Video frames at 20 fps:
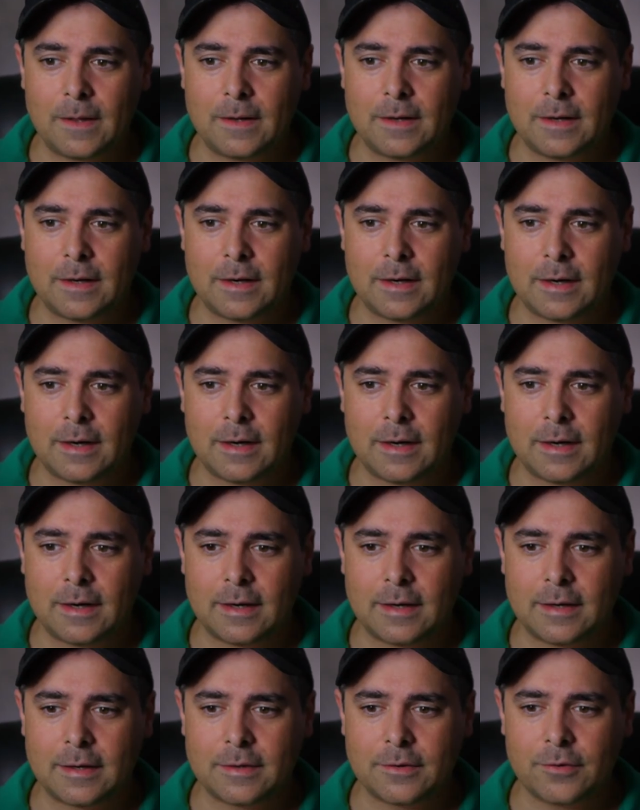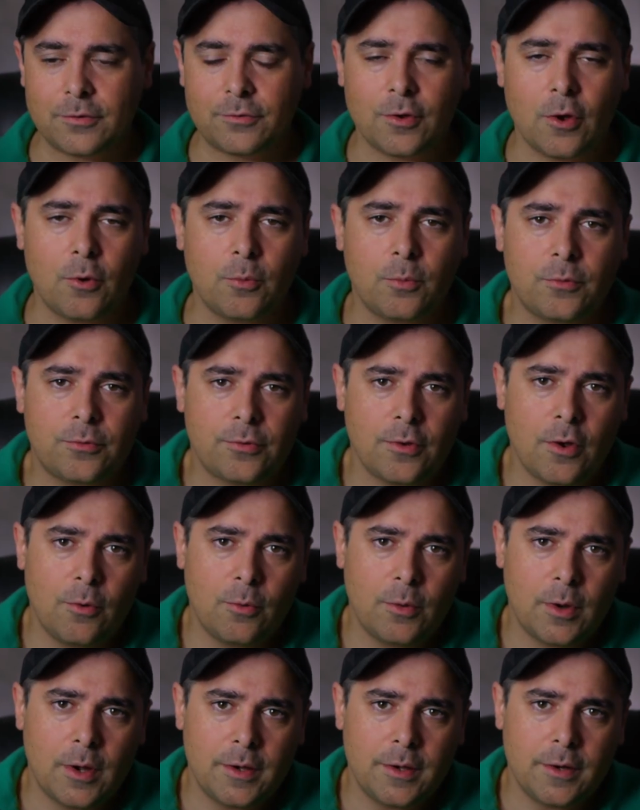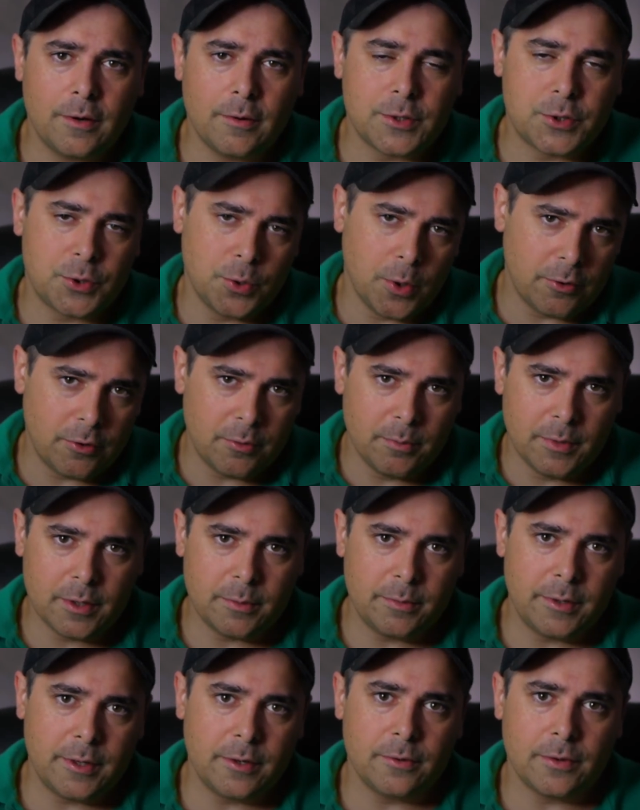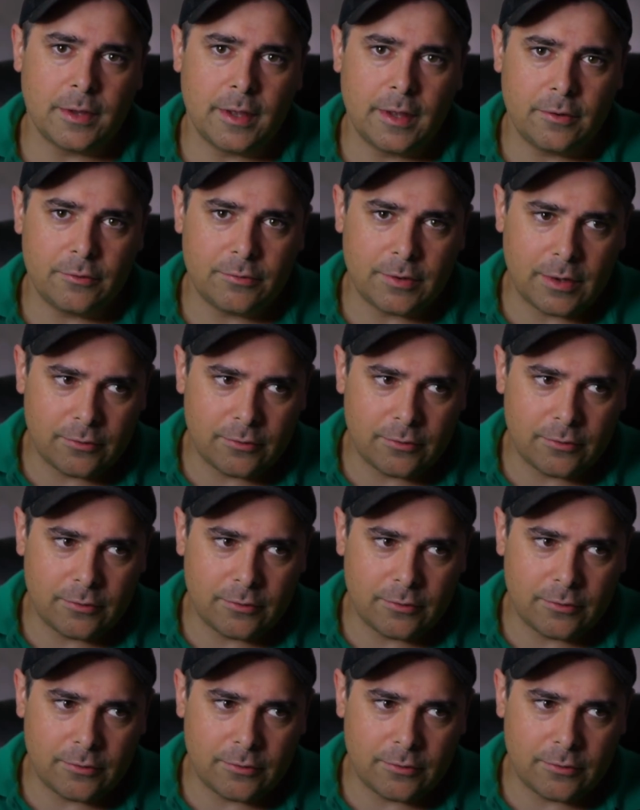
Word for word: uh, so, so uh, you know, a 200 millimeter lens.